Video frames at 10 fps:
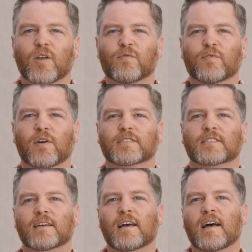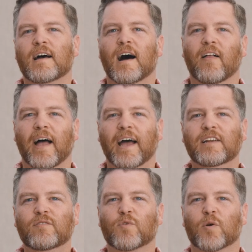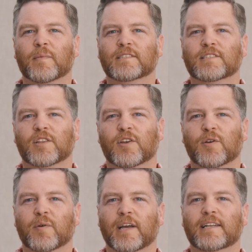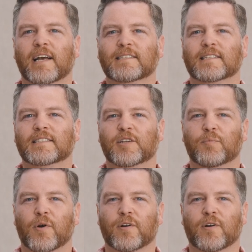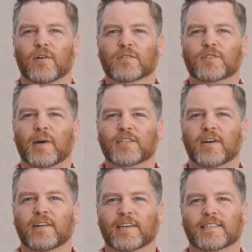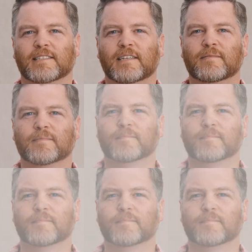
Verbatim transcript: First, I'll add conformance to the new Indexed Entity protocol to my trail entity.